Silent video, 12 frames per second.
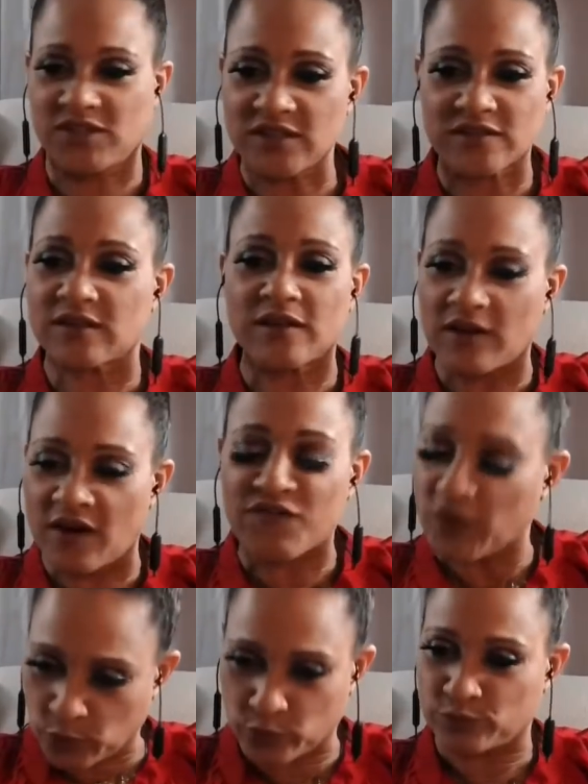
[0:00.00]
just a
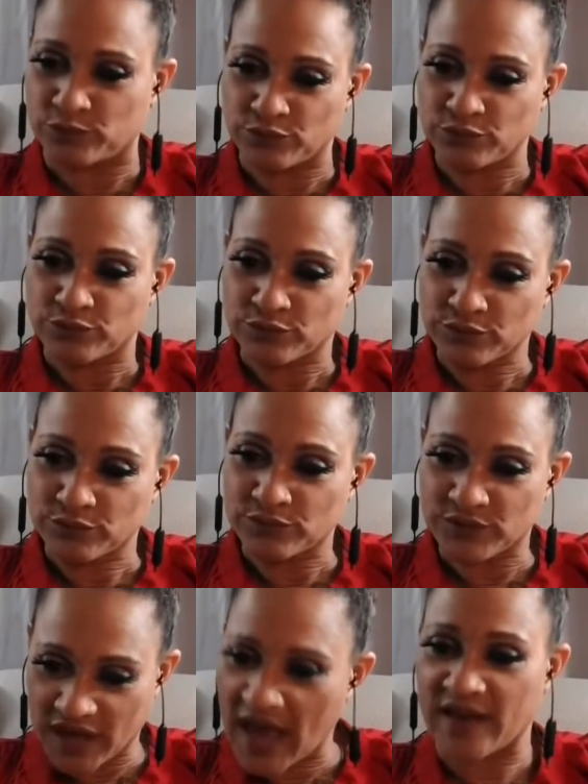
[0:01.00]
fool.
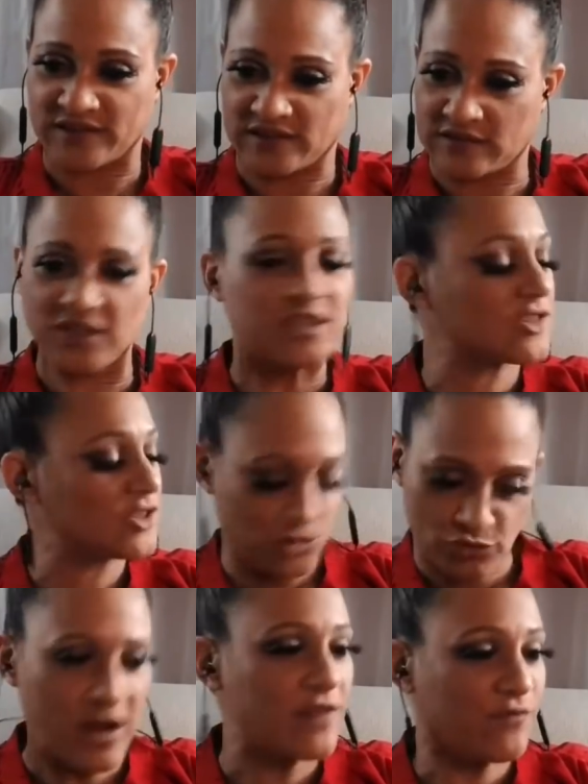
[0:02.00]
Yes, just a
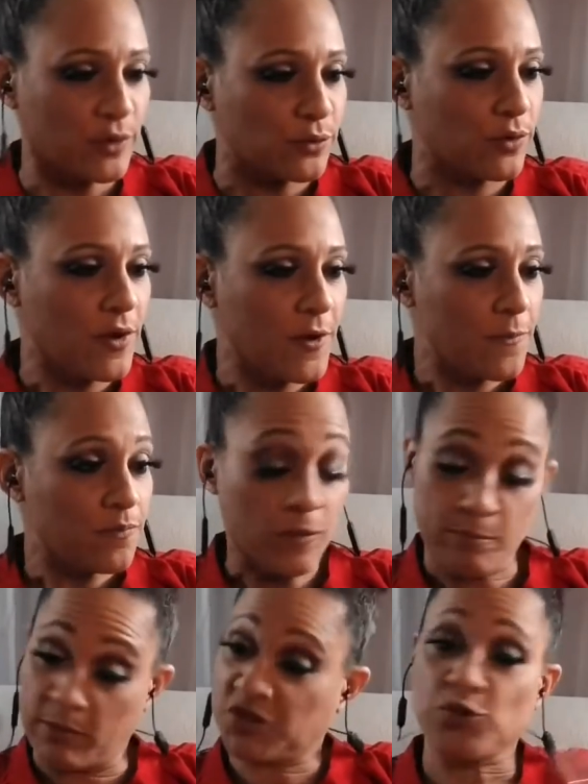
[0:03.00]
straight fool.
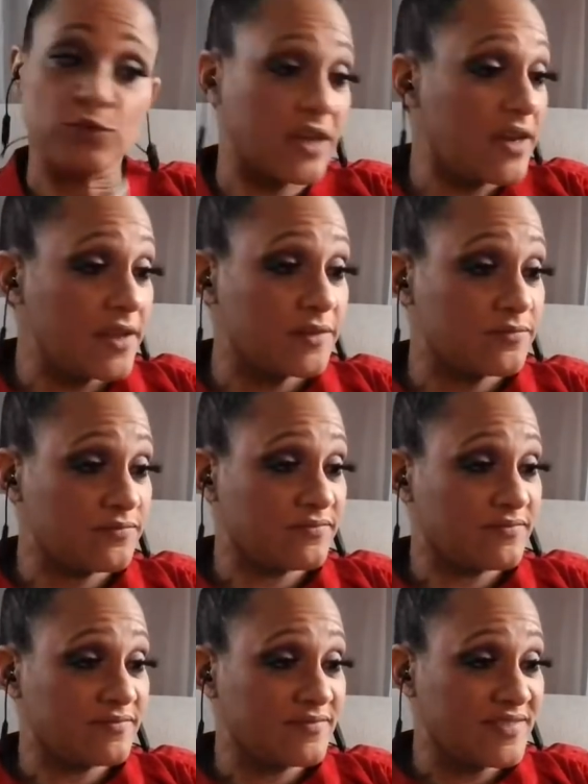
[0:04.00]
But you did it.
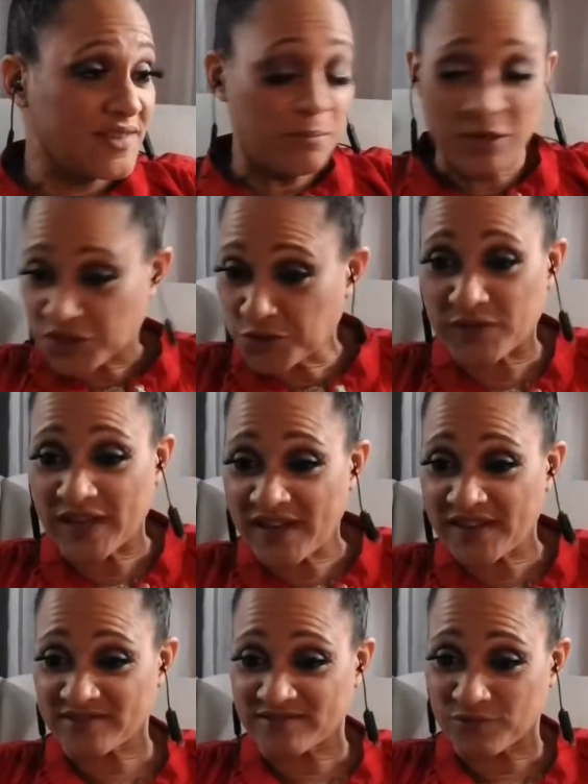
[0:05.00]
But you did
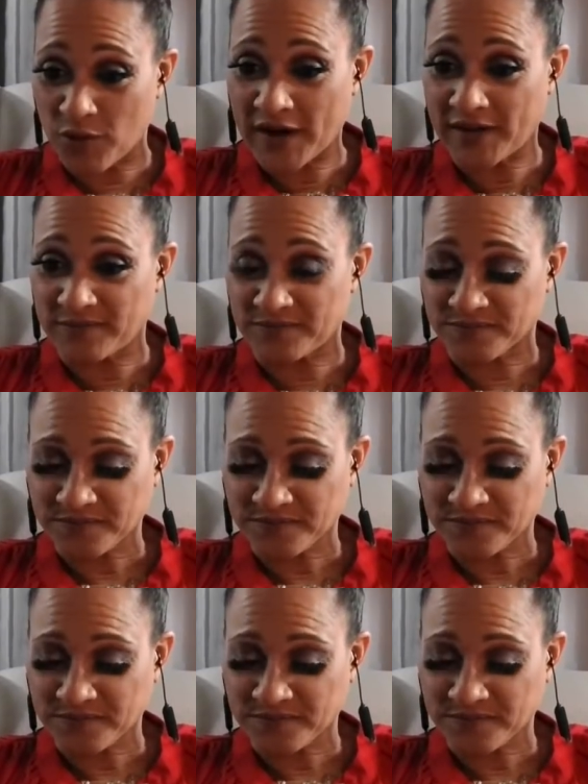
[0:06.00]
it, right?